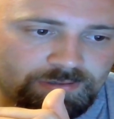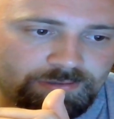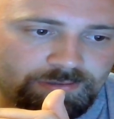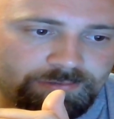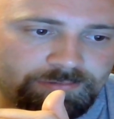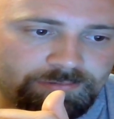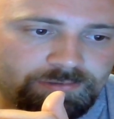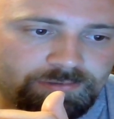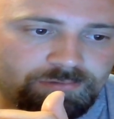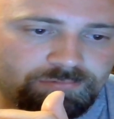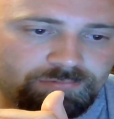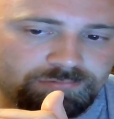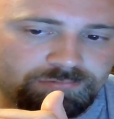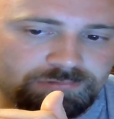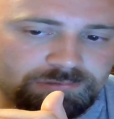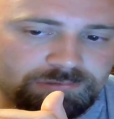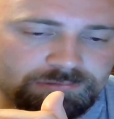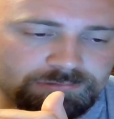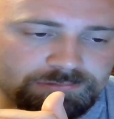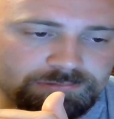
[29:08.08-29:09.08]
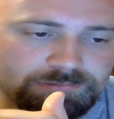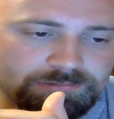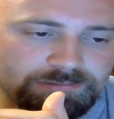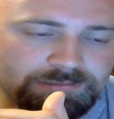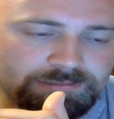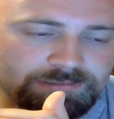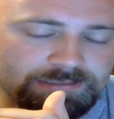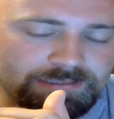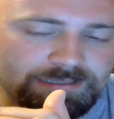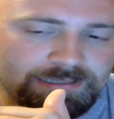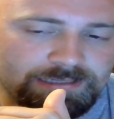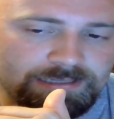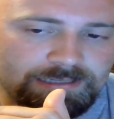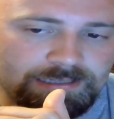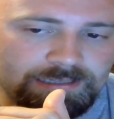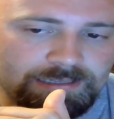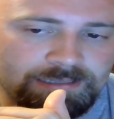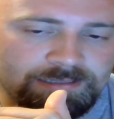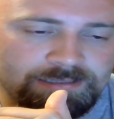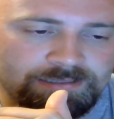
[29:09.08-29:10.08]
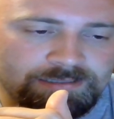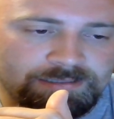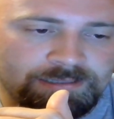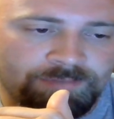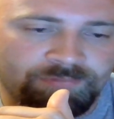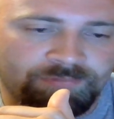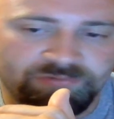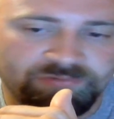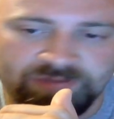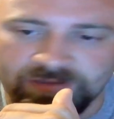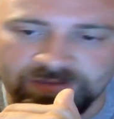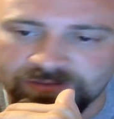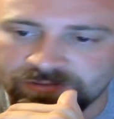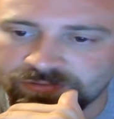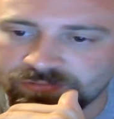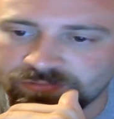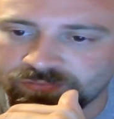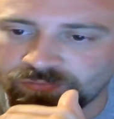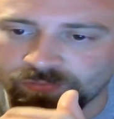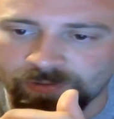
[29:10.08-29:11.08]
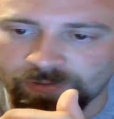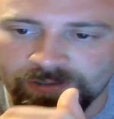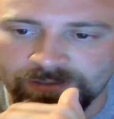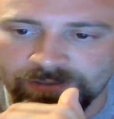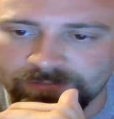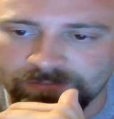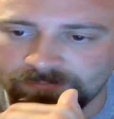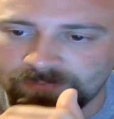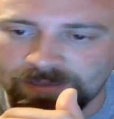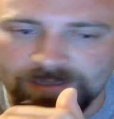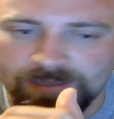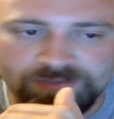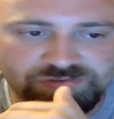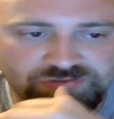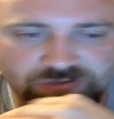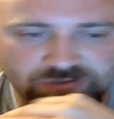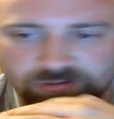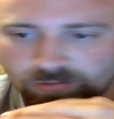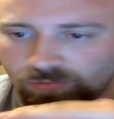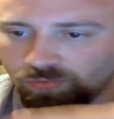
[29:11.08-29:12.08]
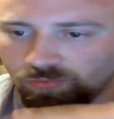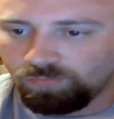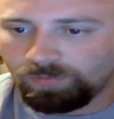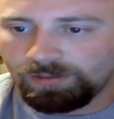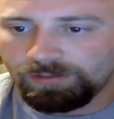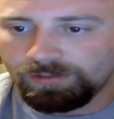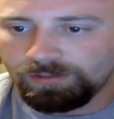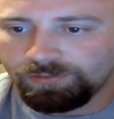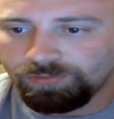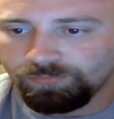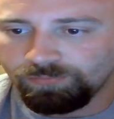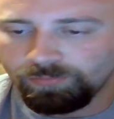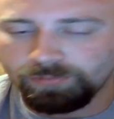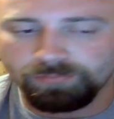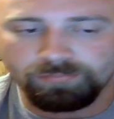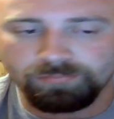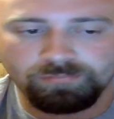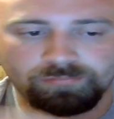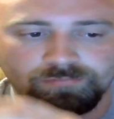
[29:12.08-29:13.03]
And it was a great match the whole way through.